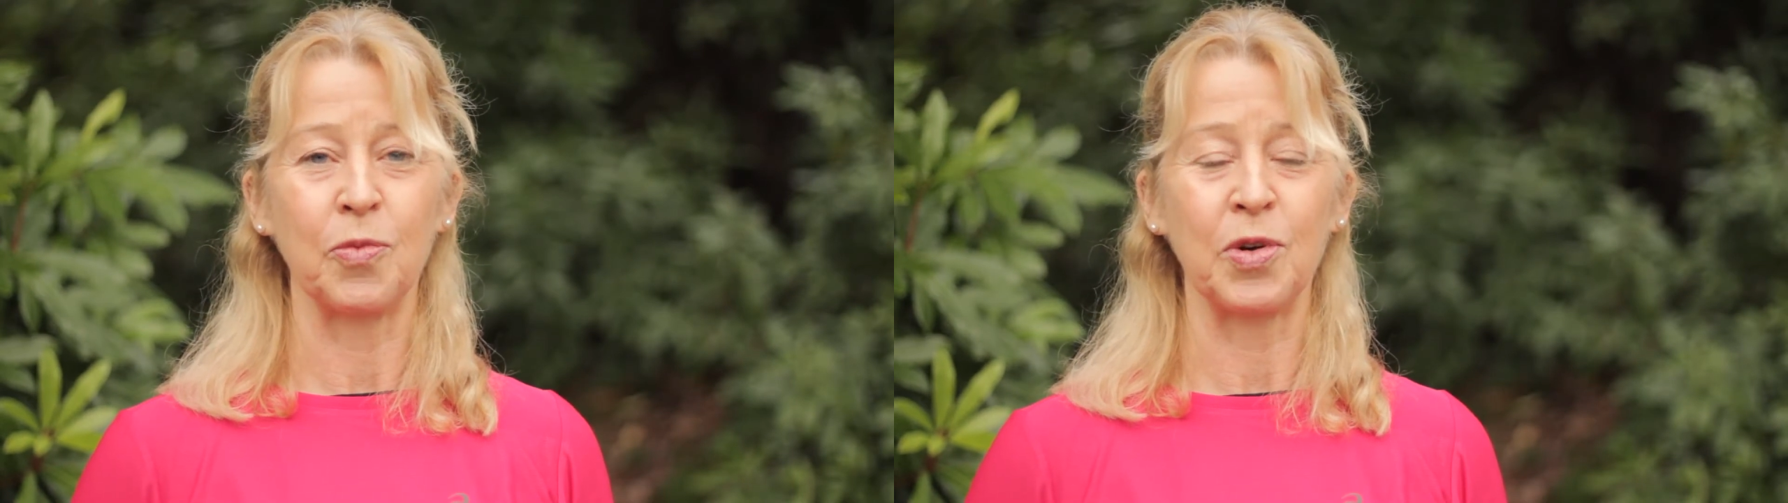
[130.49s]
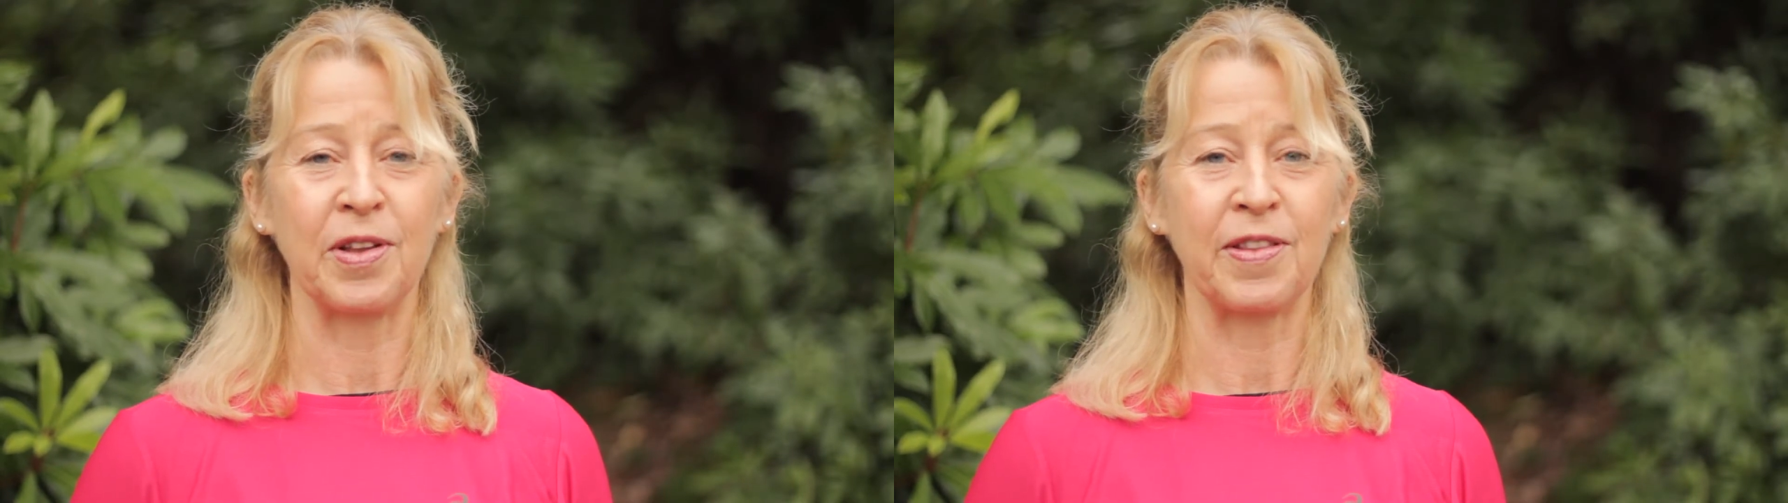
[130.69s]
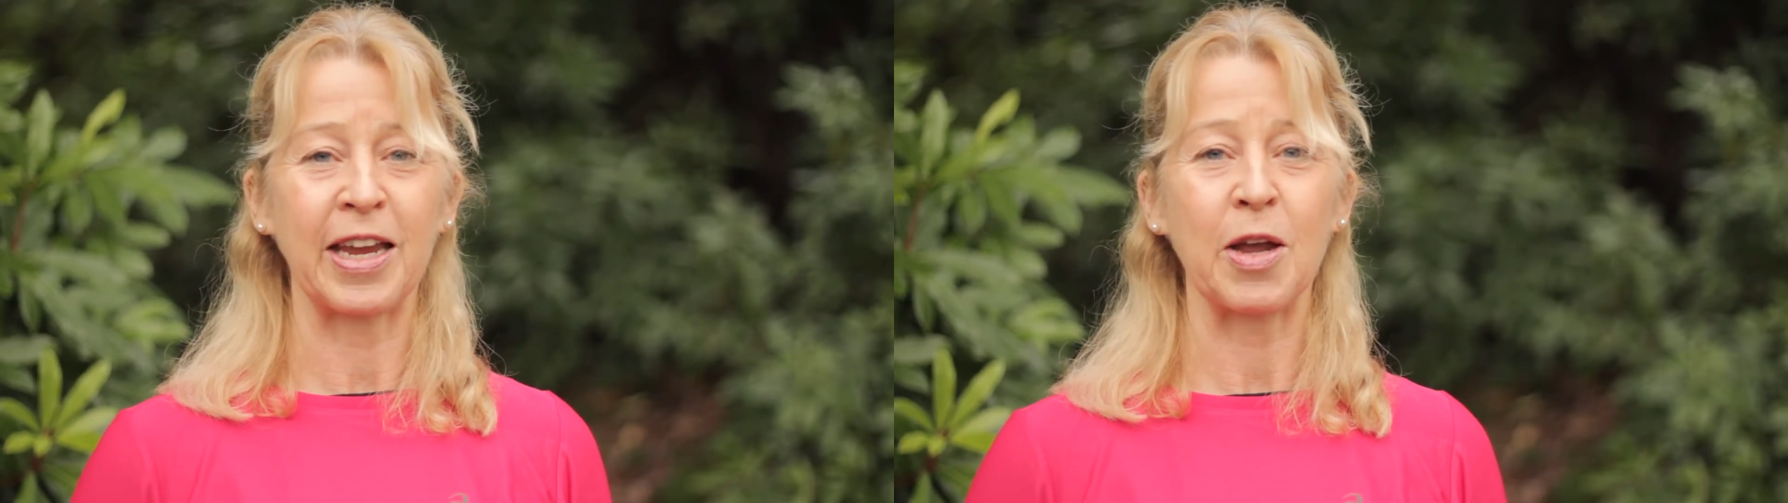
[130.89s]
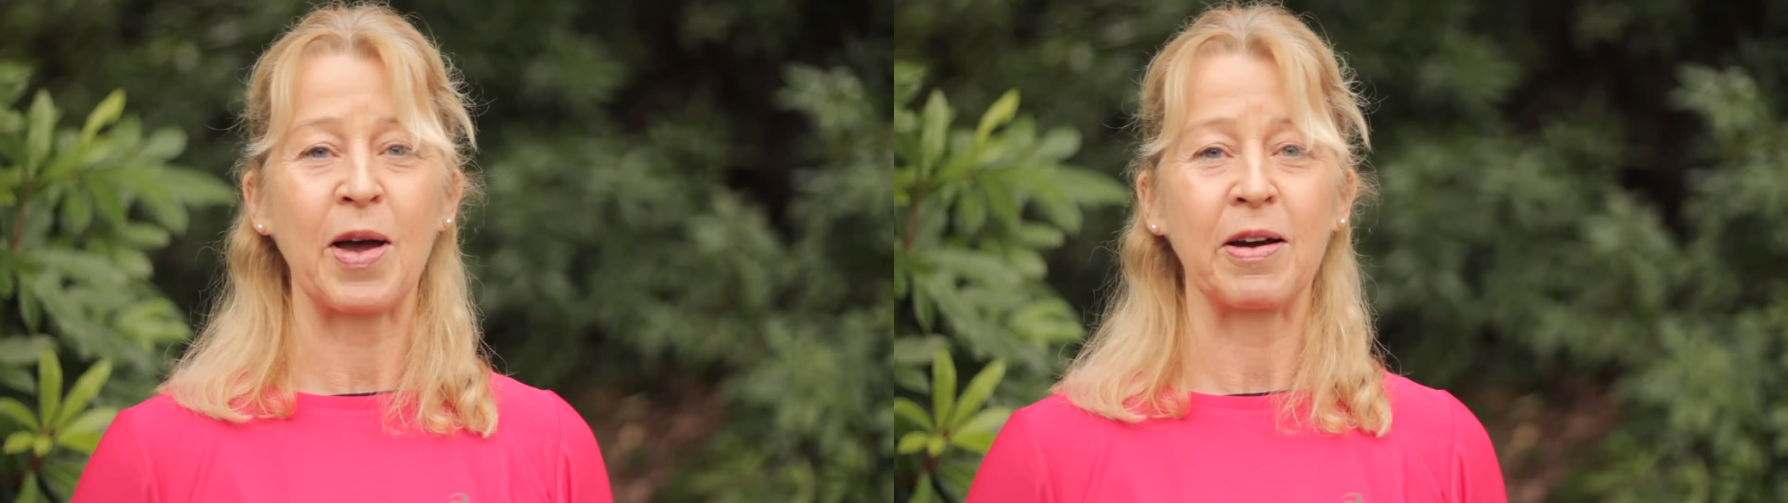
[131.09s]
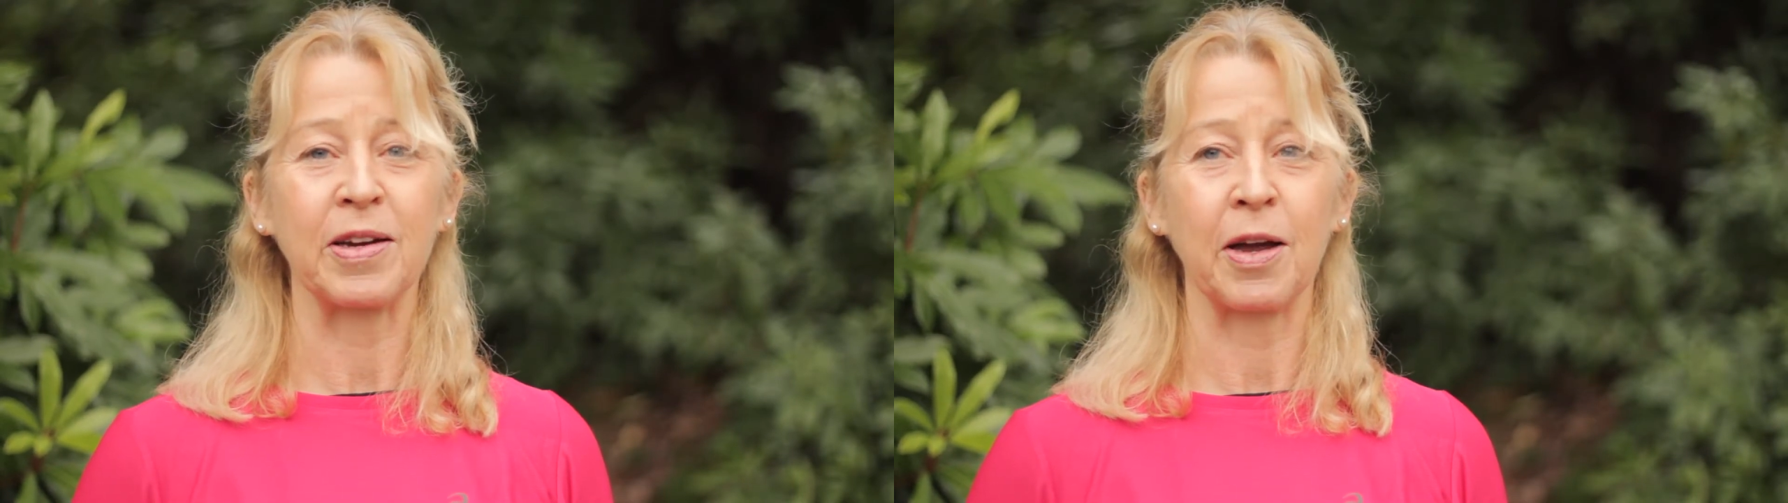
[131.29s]
wouldn't think
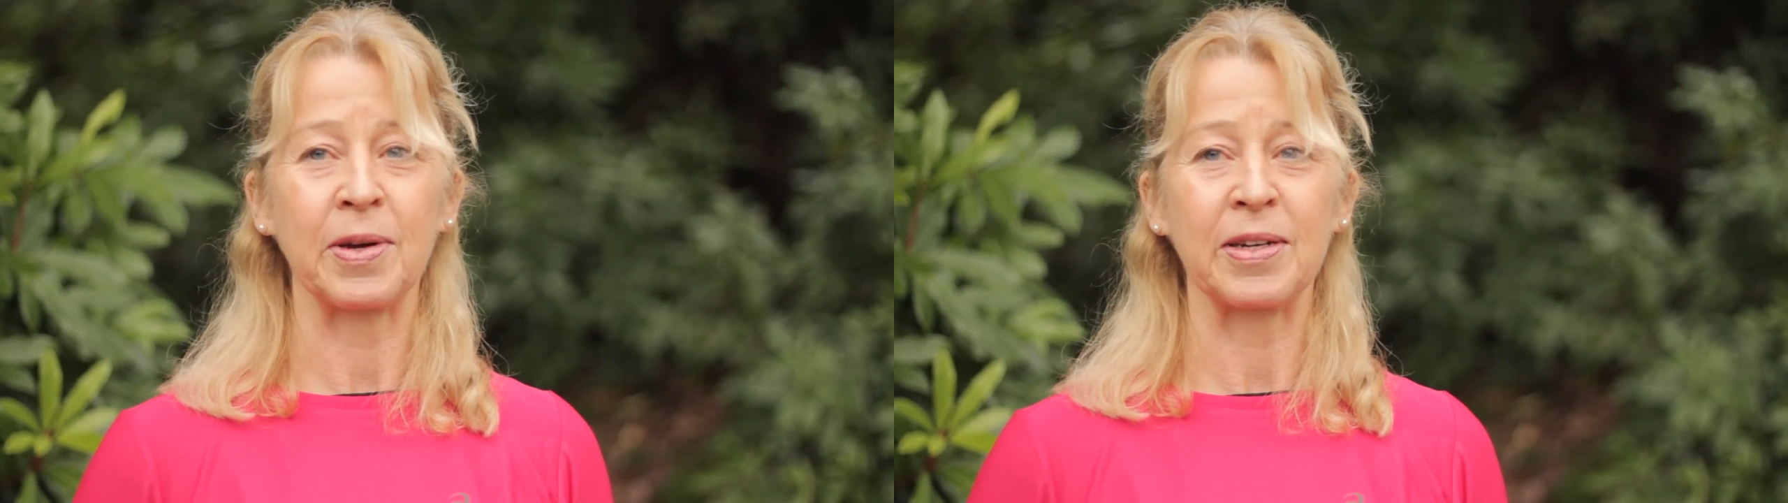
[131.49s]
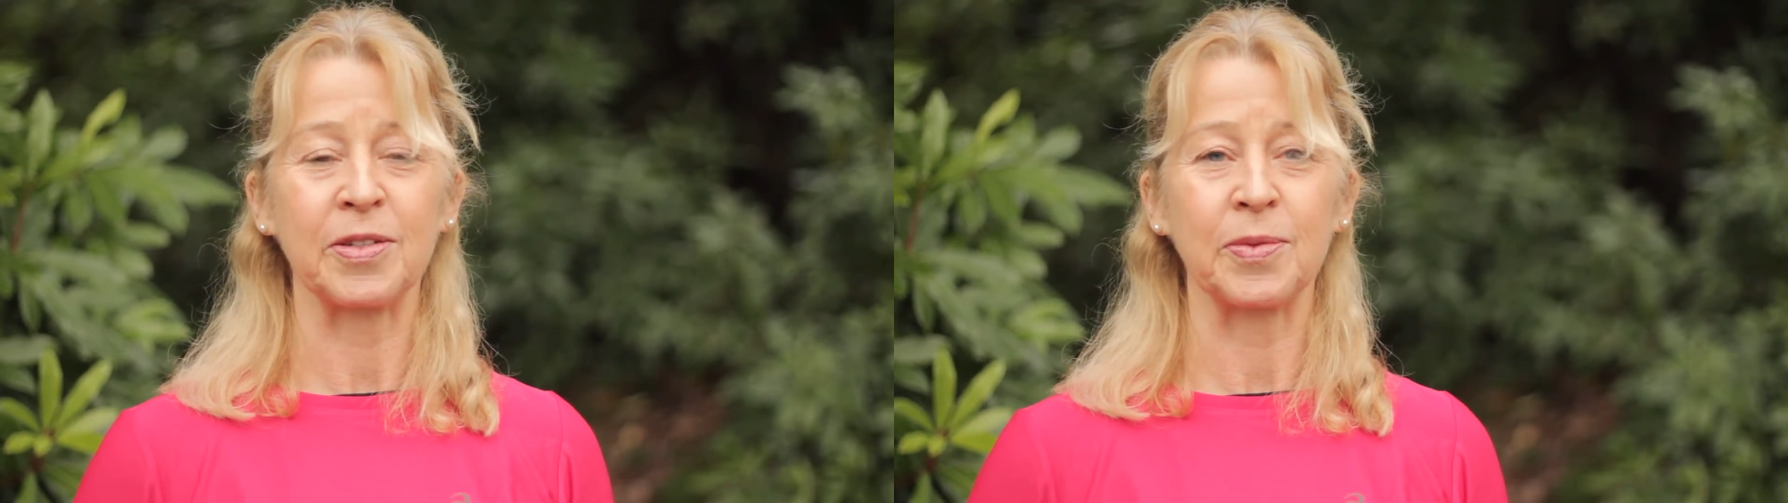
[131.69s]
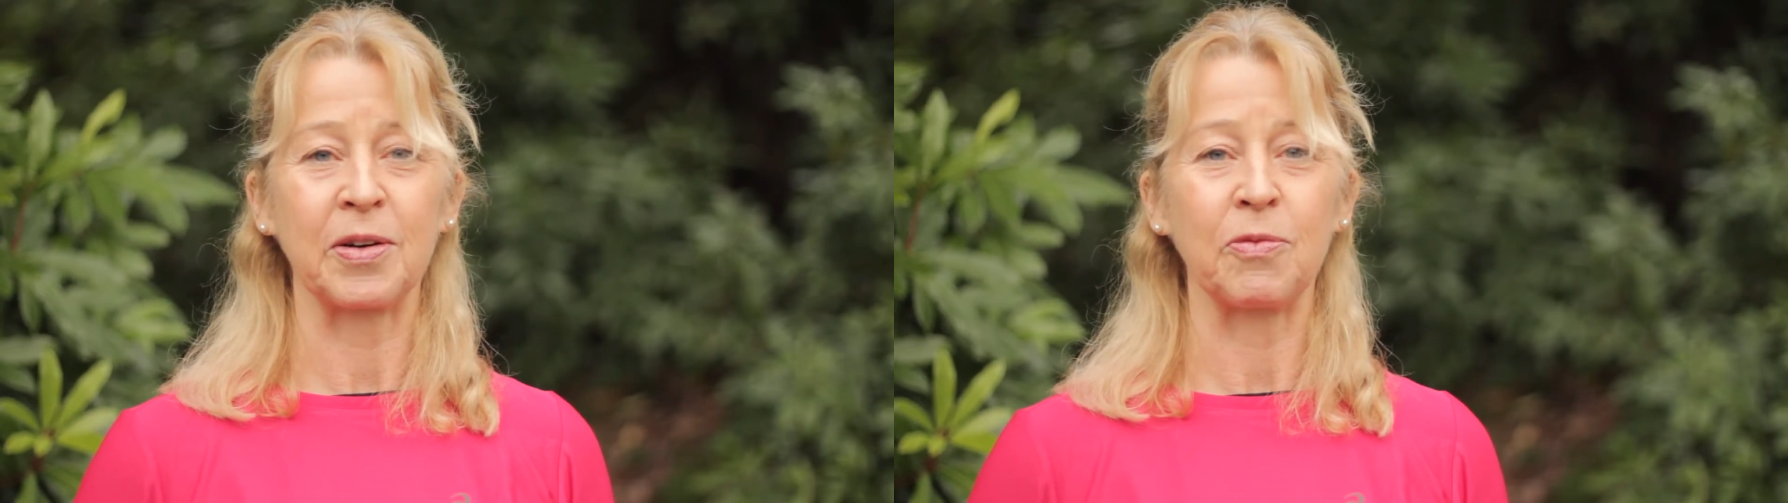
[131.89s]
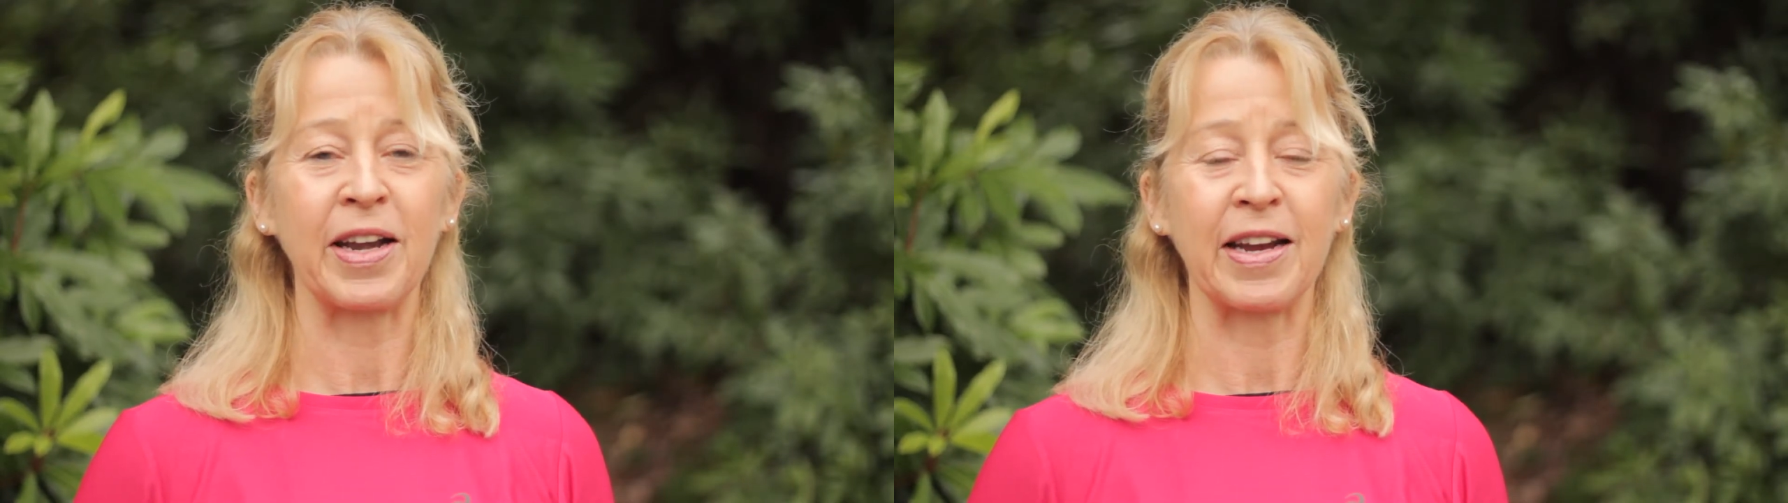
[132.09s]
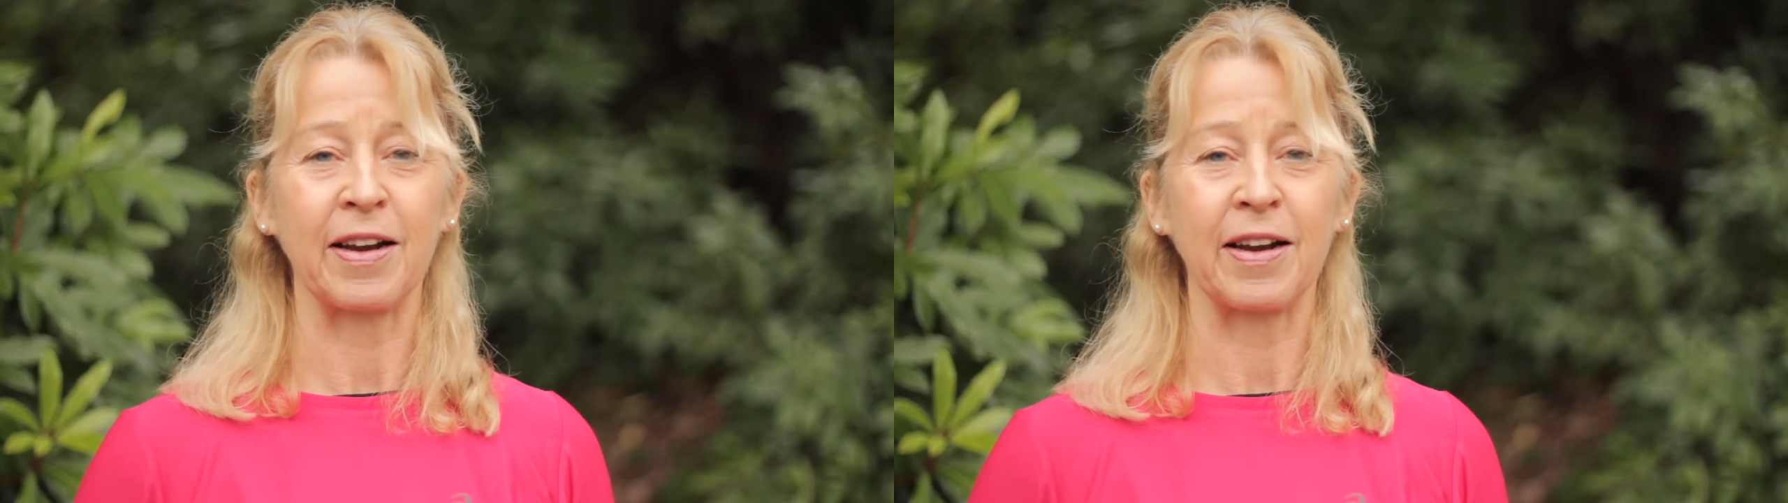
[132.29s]
about going to a running